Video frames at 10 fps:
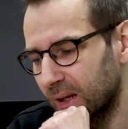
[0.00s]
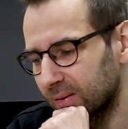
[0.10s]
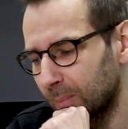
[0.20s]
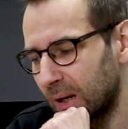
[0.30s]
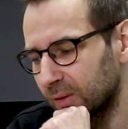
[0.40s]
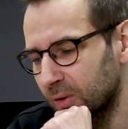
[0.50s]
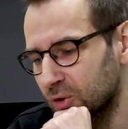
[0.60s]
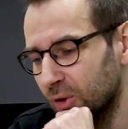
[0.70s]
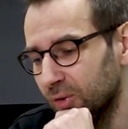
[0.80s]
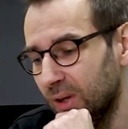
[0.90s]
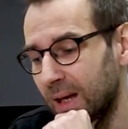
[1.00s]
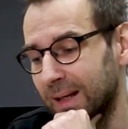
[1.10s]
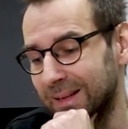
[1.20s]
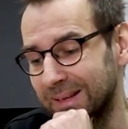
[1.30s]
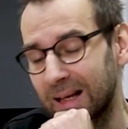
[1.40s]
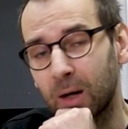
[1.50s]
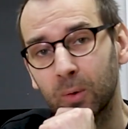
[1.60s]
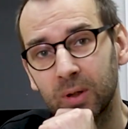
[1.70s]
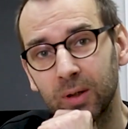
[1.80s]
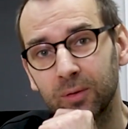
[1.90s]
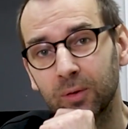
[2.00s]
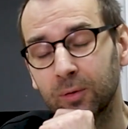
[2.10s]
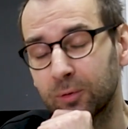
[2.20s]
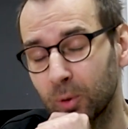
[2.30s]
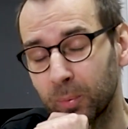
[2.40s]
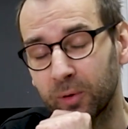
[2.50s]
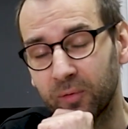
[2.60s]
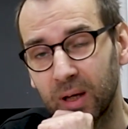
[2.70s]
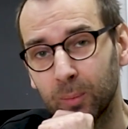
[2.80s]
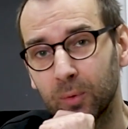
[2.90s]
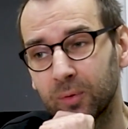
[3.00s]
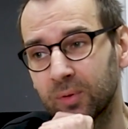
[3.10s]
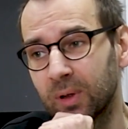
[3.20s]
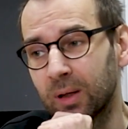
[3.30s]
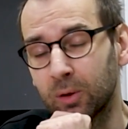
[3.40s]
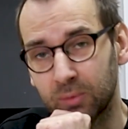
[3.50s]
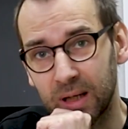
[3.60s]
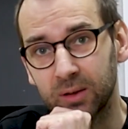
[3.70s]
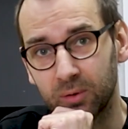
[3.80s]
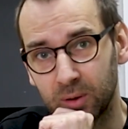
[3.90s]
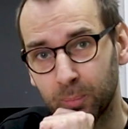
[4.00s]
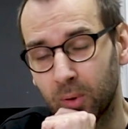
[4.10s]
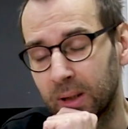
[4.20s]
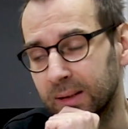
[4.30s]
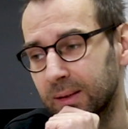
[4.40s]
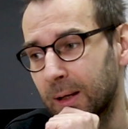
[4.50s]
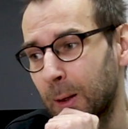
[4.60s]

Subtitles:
some adventures. Now he is a super famous writer in Poland,